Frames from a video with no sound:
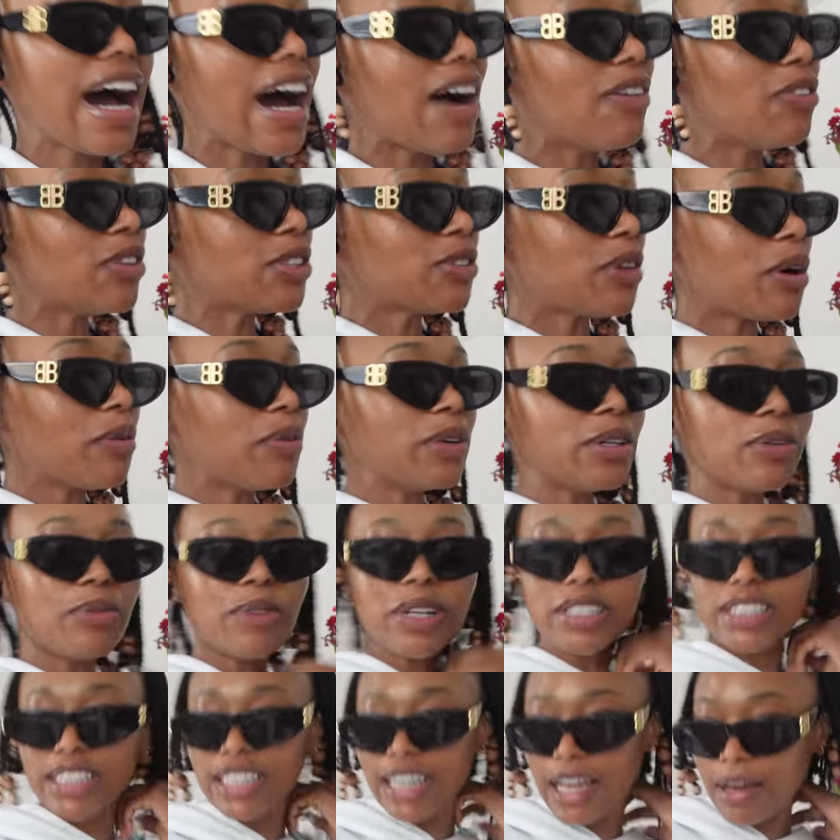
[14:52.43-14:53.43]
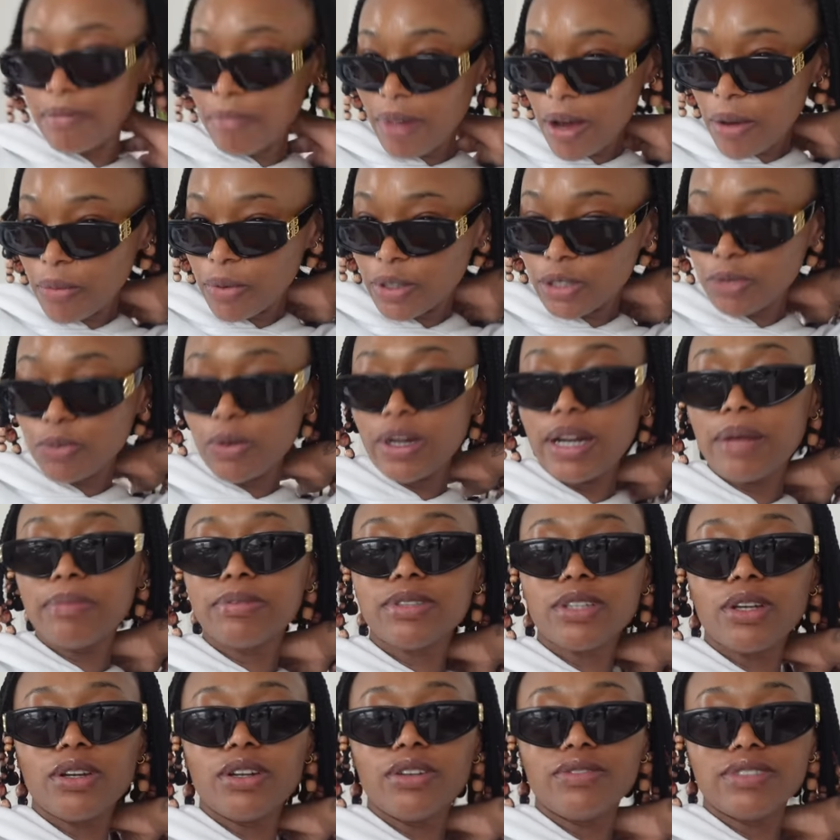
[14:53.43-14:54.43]
What do I want to watch today? I might watch one
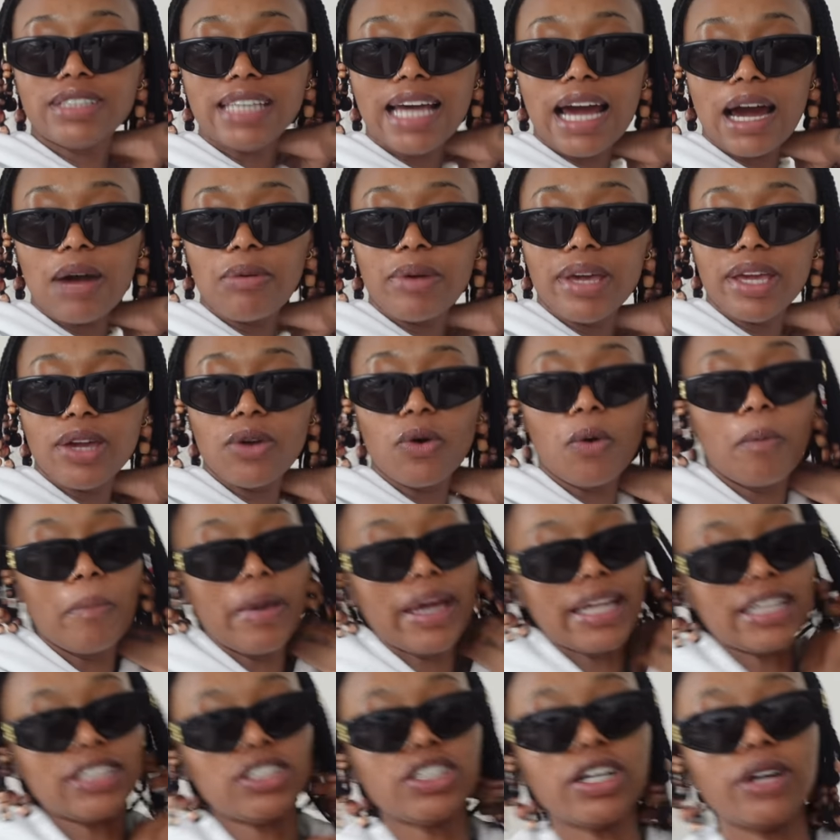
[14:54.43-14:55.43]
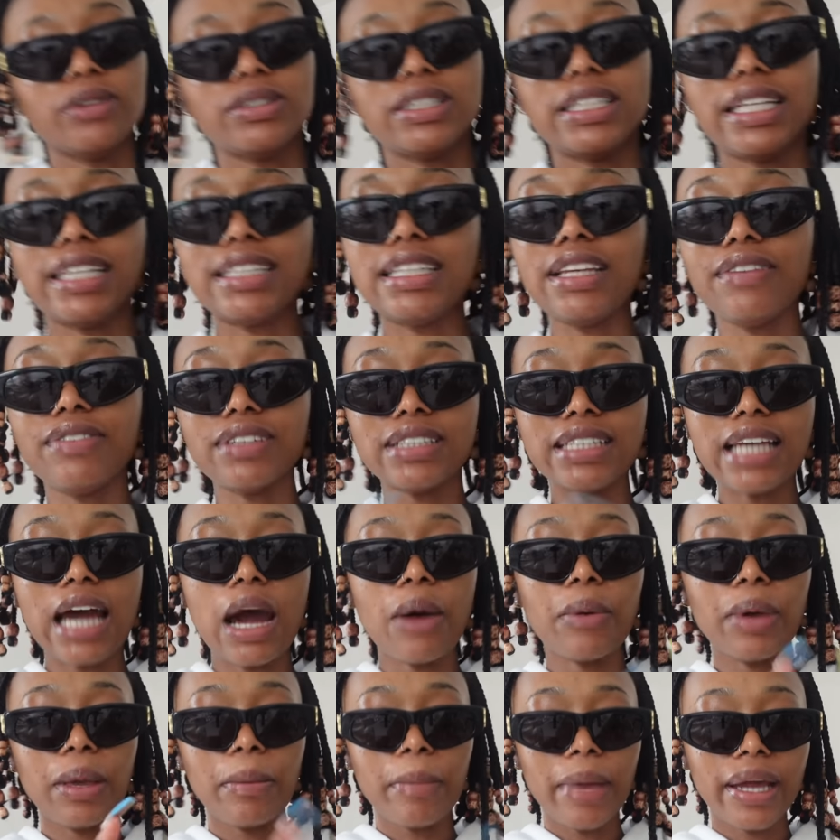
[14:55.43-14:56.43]
episode of TOWIE or Made in Chelsea. It's either
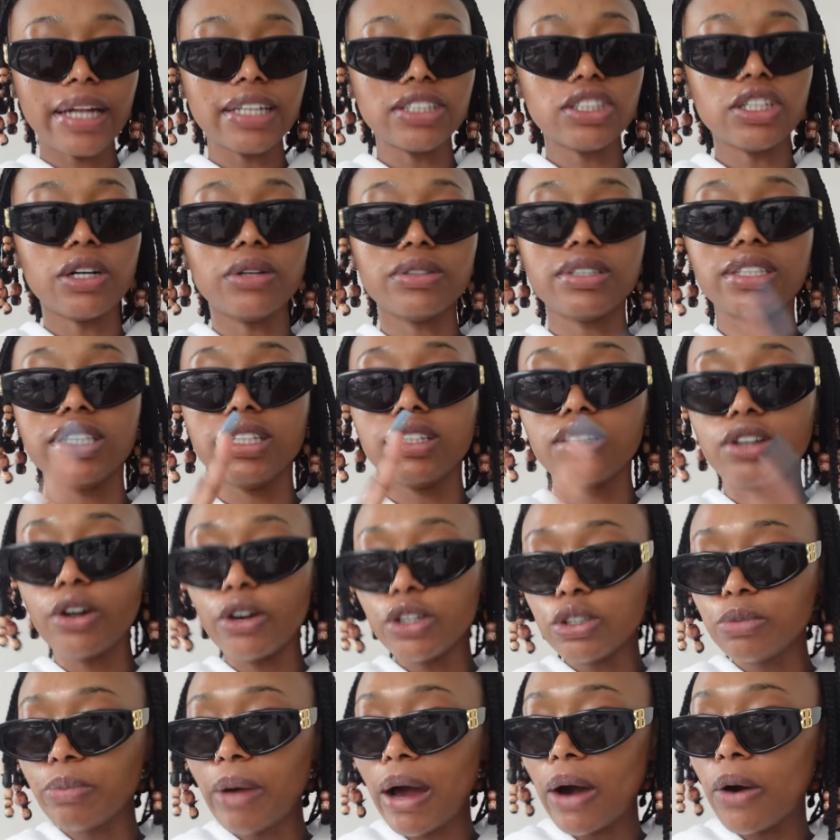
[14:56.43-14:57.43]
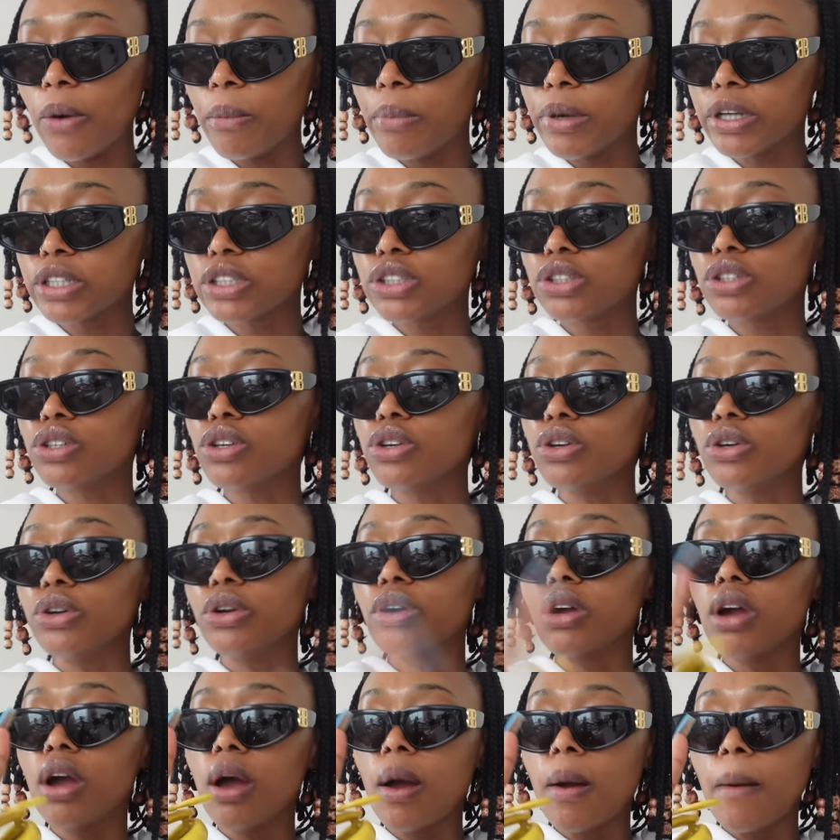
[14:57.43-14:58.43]
TOWIE, Made in Chelsea, Ghost Power Book 2,